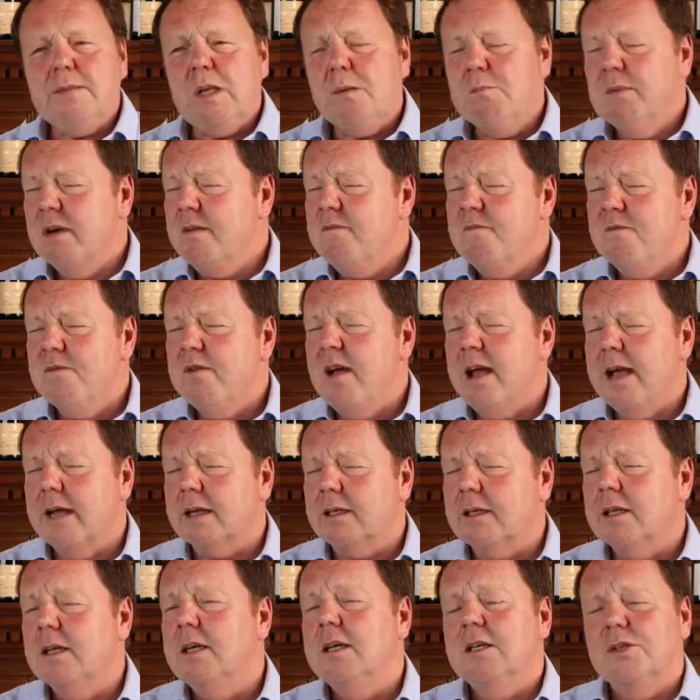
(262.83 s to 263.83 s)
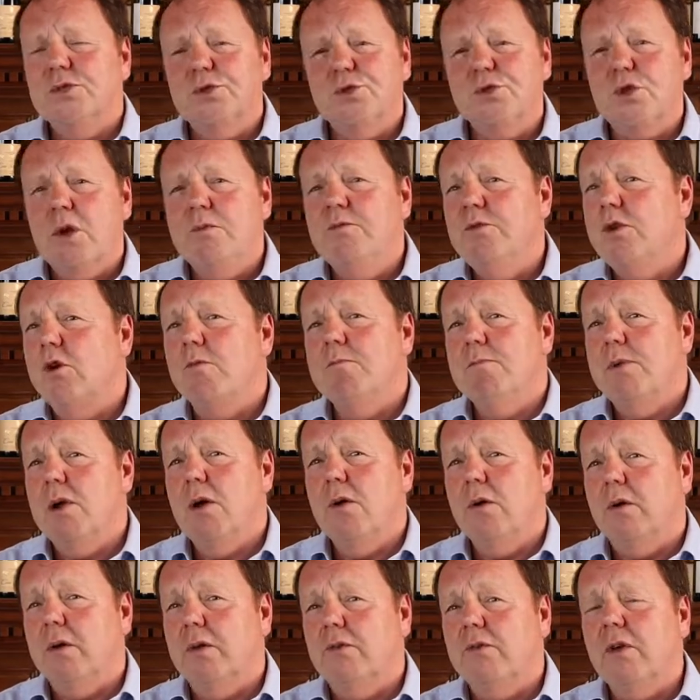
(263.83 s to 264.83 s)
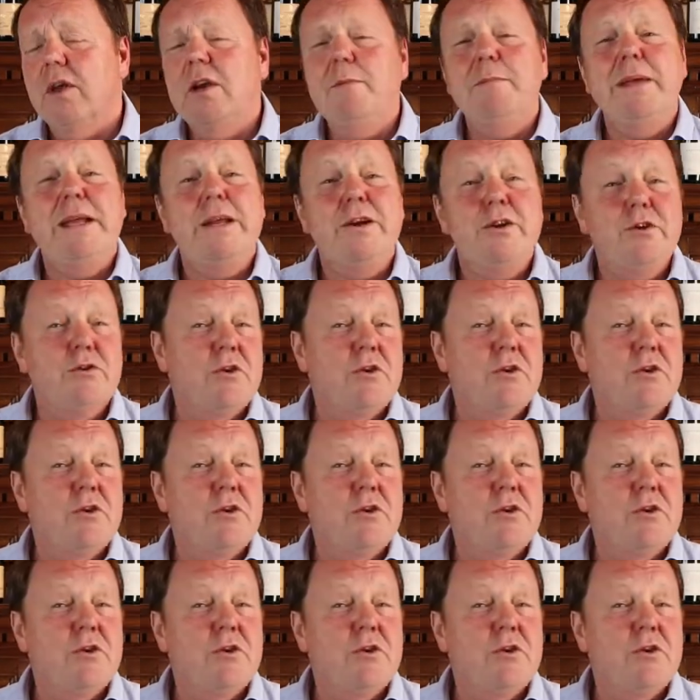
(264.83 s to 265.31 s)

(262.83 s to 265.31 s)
But in fact, Sauvignon Blanc has only been